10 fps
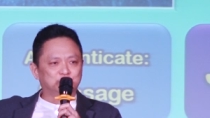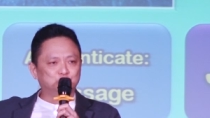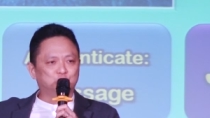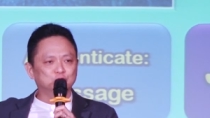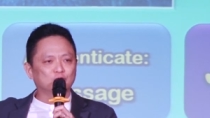
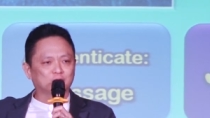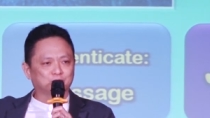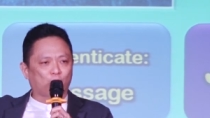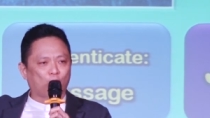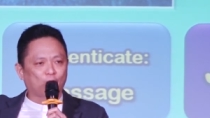you do
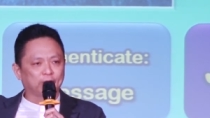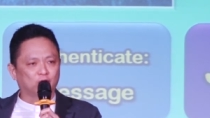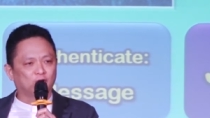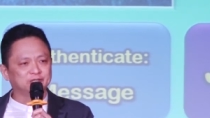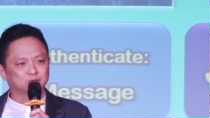not
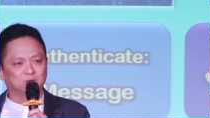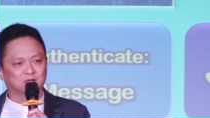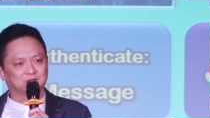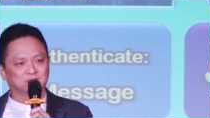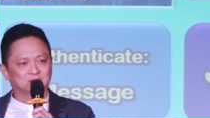point all this
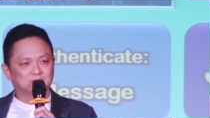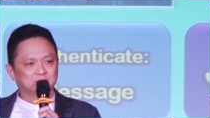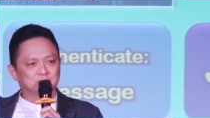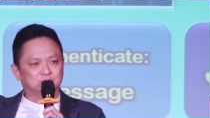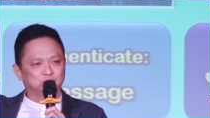work
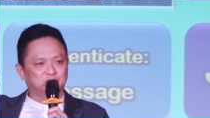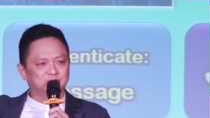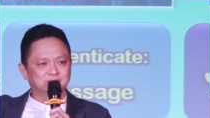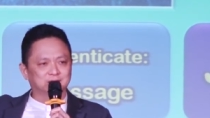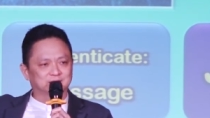to
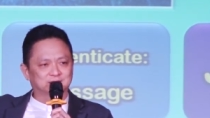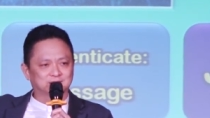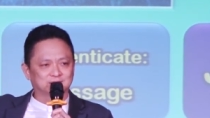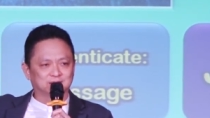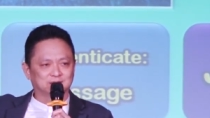
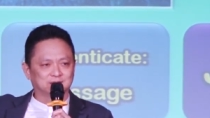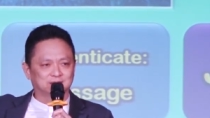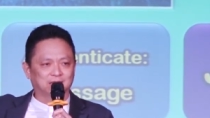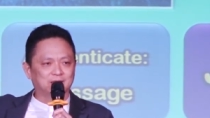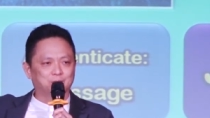jesus
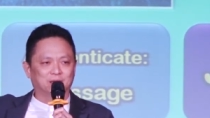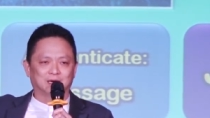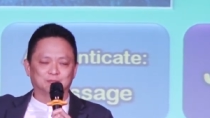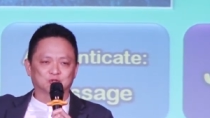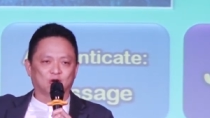then it
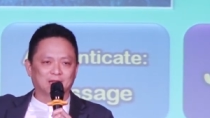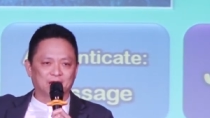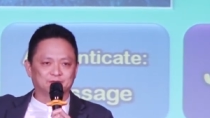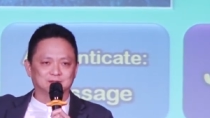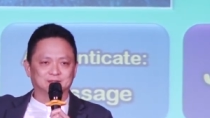becomes all
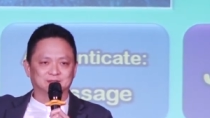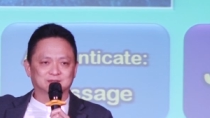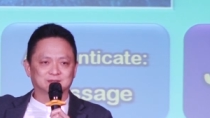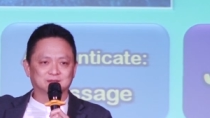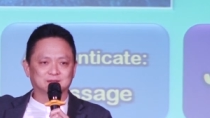effortless